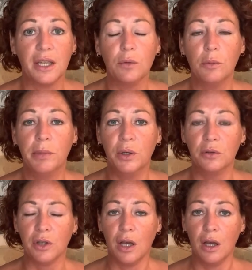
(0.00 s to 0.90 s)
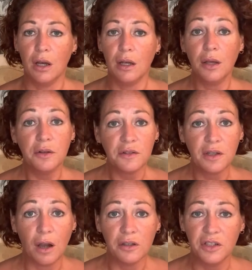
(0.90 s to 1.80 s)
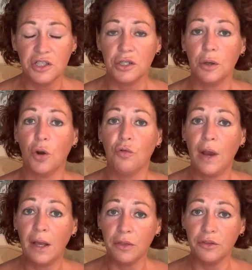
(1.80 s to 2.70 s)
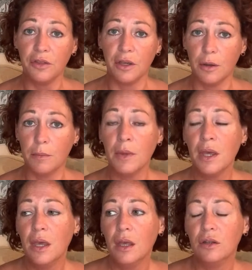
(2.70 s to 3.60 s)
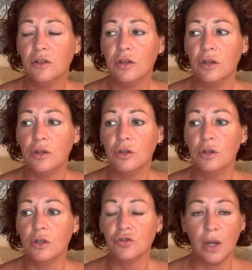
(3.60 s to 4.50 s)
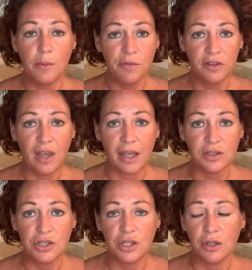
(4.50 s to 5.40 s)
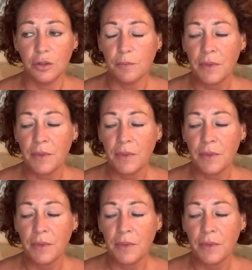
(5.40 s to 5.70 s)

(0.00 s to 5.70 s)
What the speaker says: It will build a load of scar tissue around them to try and protect you.